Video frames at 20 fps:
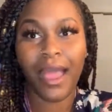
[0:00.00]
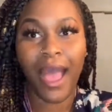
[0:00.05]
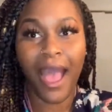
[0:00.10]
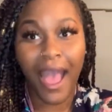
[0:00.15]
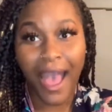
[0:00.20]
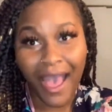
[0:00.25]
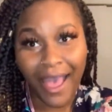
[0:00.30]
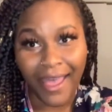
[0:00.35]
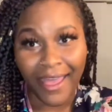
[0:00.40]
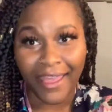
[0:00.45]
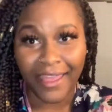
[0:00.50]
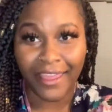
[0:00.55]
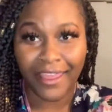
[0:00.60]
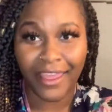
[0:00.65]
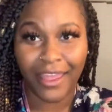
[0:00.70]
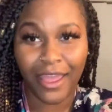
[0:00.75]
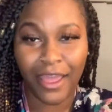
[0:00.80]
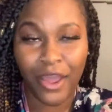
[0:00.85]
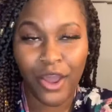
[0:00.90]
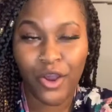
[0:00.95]

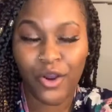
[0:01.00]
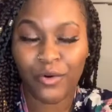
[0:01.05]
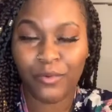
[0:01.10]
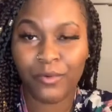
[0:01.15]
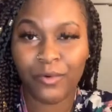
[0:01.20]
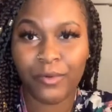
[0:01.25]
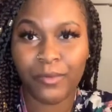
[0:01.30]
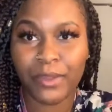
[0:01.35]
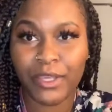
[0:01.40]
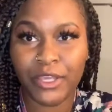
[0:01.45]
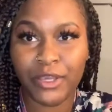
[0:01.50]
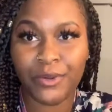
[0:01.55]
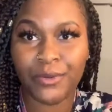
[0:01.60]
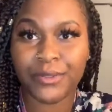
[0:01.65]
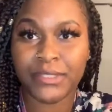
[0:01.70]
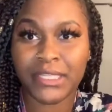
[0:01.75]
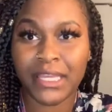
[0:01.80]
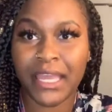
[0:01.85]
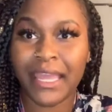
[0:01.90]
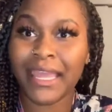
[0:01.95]
I will be
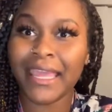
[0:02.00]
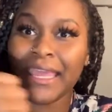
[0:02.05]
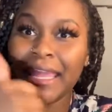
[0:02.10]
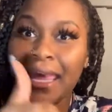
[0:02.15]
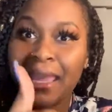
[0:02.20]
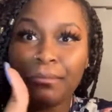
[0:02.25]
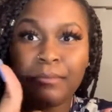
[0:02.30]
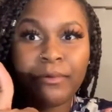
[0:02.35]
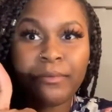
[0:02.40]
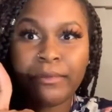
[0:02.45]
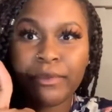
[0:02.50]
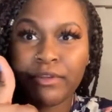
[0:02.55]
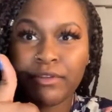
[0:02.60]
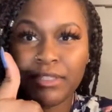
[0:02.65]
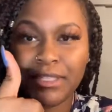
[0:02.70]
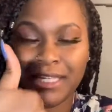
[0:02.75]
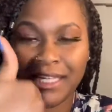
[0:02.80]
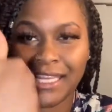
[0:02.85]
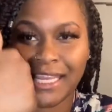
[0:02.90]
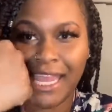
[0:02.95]
using chamomile
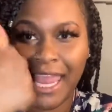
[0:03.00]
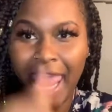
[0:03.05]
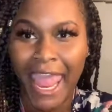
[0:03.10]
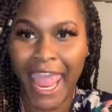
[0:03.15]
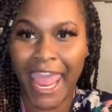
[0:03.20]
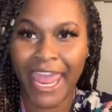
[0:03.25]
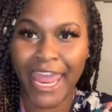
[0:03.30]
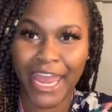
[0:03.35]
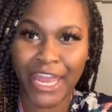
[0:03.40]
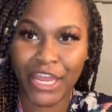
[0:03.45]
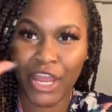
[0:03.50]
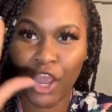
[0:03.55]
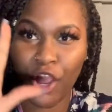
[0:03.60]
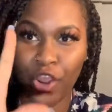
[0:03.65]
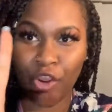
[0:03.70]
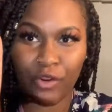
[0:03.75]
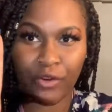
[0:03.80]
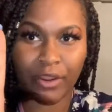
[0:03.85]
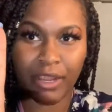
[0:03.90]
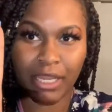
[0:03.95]
tea and
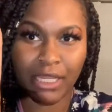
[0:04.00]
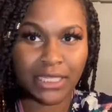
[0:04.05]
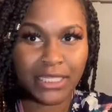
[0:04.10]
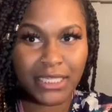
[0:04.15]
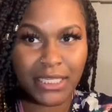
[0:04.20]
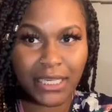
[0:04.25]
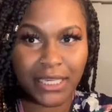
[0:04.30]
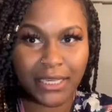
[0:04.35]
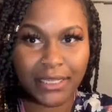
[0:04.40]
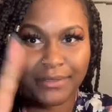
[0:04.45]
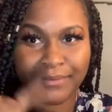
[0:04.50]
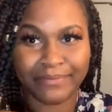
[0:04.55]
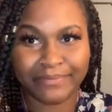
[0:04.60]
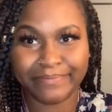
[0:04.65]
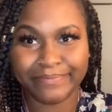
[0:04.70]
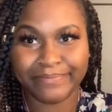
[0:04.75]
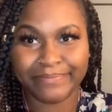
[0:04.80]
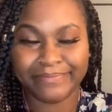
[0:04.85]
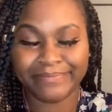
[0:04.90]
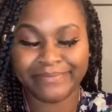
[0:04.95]
green tea.
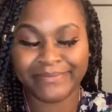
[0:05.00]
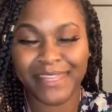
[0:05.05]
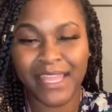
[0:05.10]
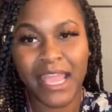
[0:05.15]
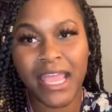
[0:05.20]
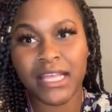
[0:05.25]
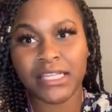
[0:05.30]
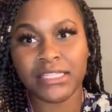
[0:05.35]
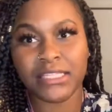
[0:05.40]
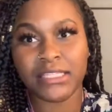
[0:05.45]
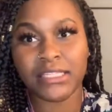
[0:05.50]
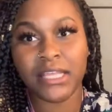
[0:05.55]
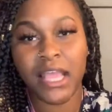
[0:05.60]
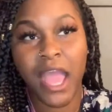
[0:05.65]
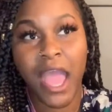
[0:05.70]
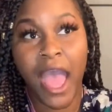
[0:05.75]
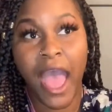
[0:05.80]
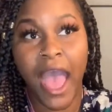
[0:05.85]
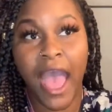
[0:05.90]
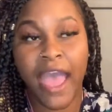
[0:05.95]
Yes,
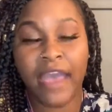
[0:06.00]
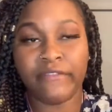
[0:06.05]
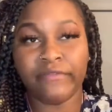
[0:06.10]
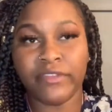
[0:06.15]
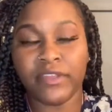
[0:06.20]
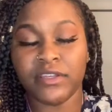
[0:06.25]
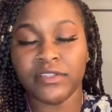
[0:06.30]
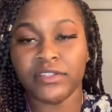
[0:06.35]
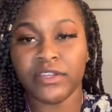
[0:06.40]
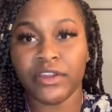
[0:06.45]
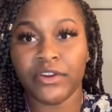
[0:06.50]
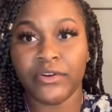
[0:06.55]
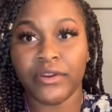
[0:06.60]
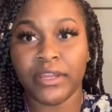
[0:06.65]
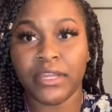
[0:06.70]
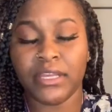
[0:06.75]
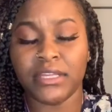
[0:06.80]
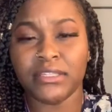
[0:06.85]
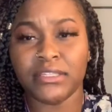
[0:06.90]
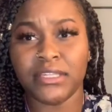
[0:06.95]
I have these
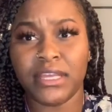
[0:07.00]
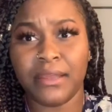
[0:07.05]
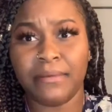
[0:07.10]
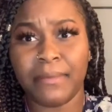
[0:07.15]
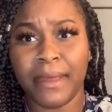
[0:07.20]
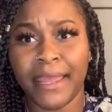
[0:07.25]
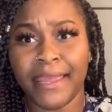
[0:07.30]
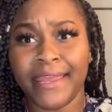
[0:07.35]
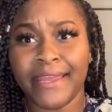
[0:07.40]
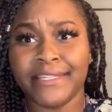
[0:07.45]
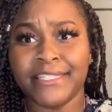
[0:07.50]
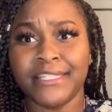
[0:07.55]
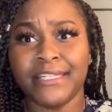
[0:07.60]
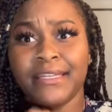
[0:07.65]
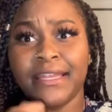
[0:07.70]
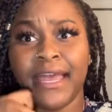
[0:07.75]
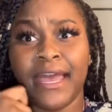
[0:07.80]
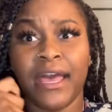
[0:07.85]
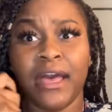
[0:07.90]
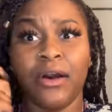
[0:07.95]
ingredients in my kitchen
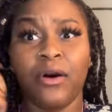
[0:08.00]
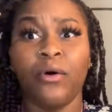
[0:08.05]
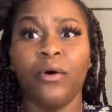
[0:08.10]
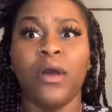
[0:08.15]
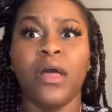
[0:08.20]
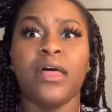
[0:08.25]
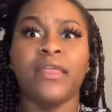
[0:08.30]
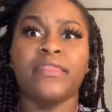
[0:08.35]
now.